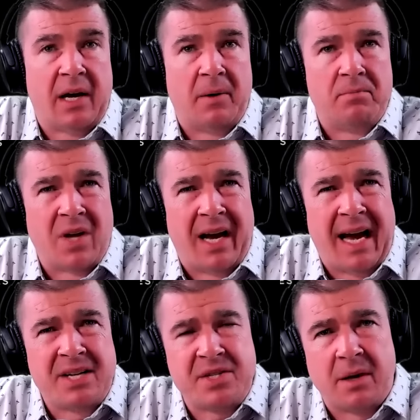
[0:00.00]
Um, I
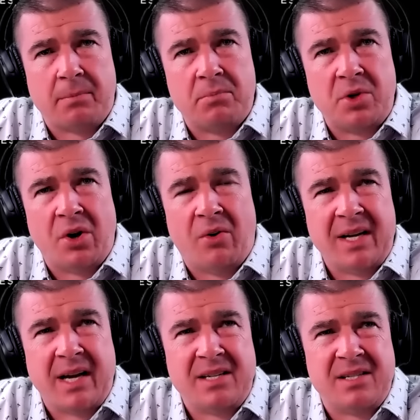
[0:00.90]
asked him, you know,
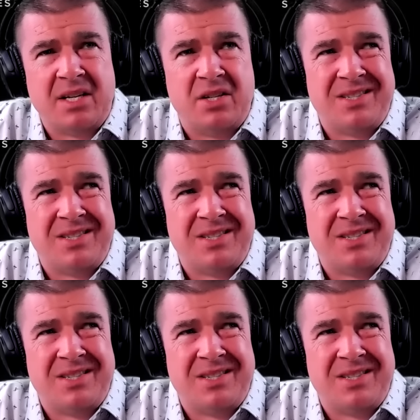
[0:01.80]
I, I said,